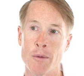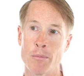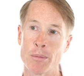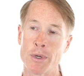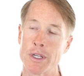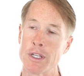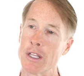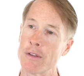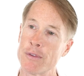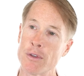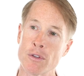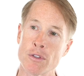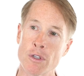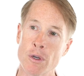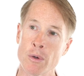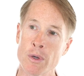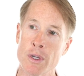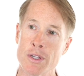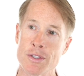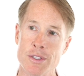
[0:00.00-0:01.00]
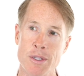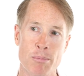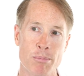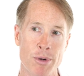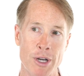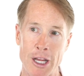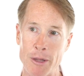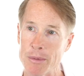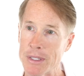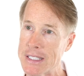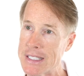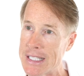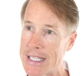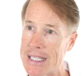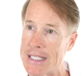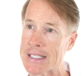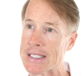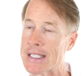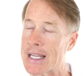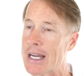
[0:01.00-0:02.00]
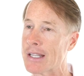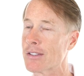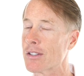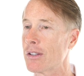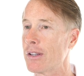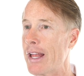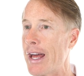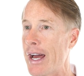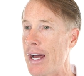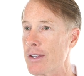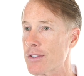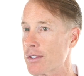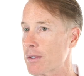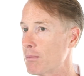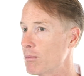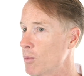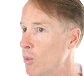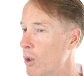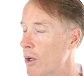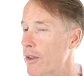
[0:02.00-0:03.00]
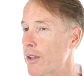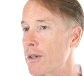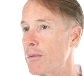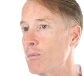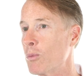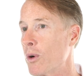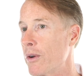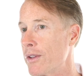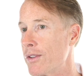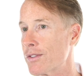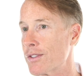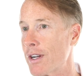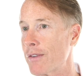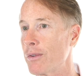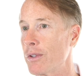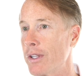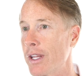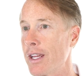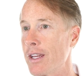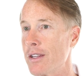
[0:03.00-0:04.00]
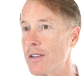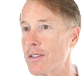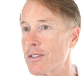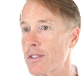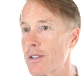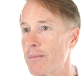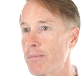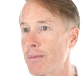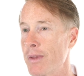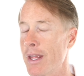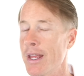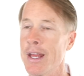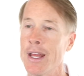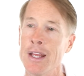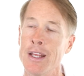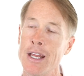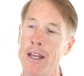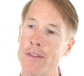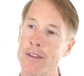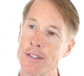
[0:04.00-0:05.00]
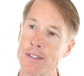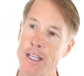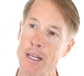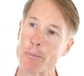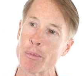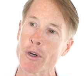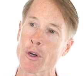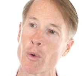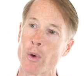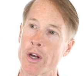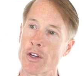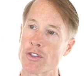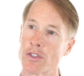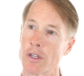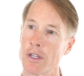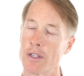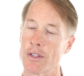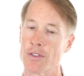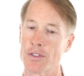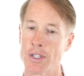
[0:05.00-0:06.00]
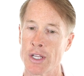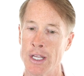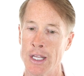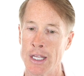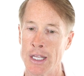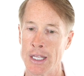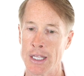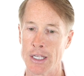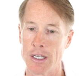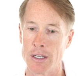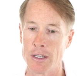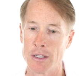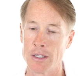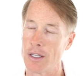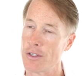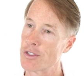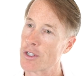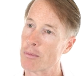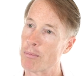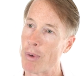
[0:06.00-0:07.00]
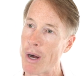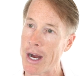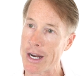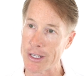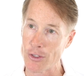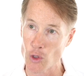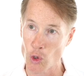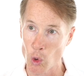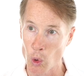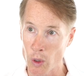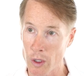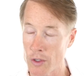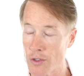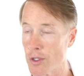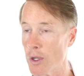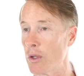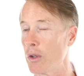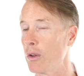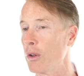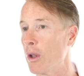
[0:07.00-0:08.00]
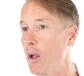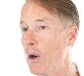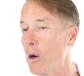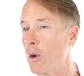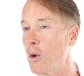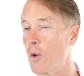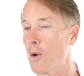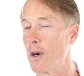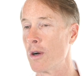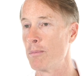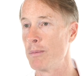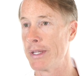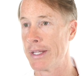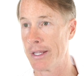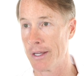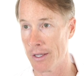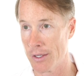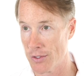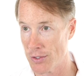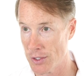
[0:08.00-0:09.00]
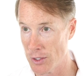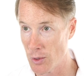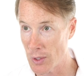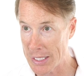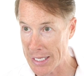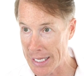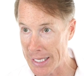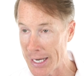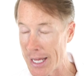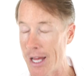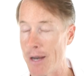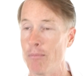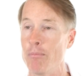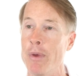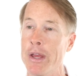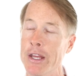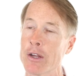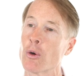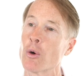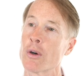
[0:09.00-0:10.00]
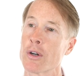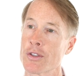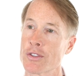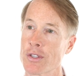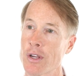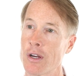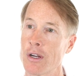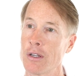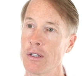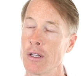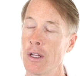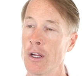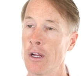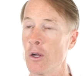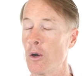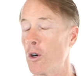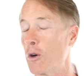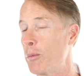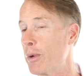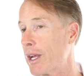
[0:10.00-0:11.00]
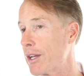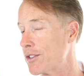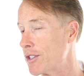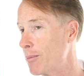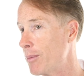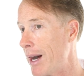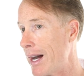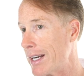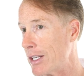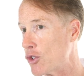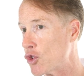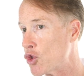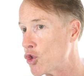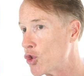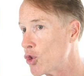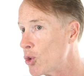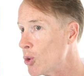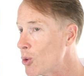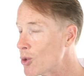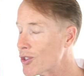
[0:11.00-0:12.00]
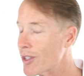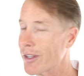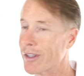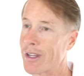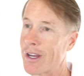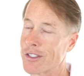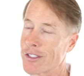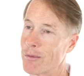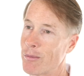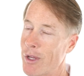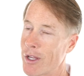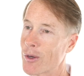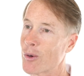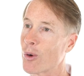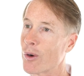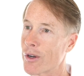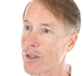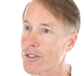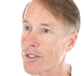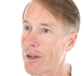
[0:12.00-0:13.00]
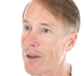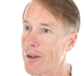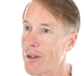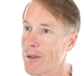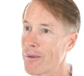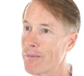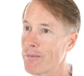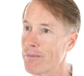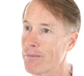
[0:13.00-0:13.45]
But if you notice, it probably tends not to last more than several days. And the deeper question is your body's cortisol low because you cannot make cortisol, or because your body's choosing not to make cortisol?